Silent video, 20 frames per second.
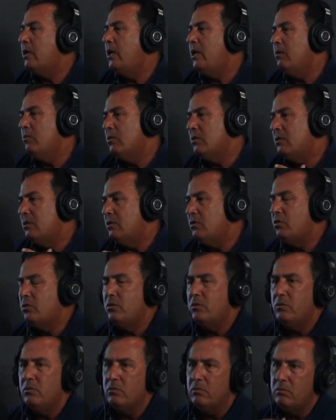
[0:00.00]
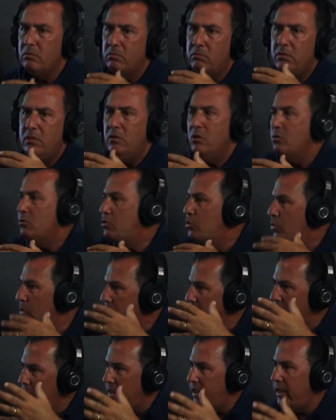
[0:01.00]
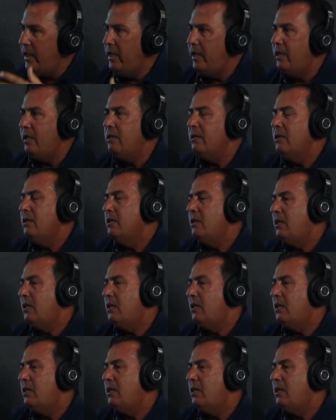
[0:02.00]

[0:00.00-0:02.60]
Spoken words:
He was into, drilling.